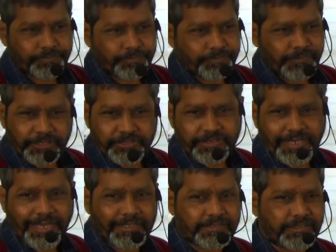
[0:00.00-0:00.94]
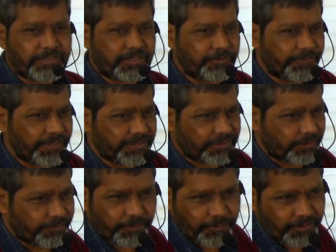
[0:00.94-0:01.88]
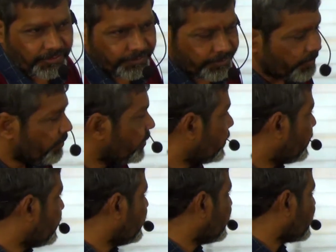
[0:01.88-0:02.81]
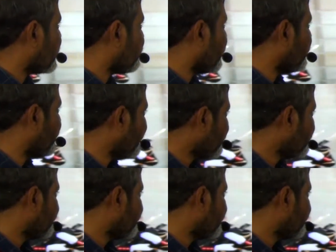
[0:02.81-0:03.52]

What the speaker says: this as the chief guest of our Republic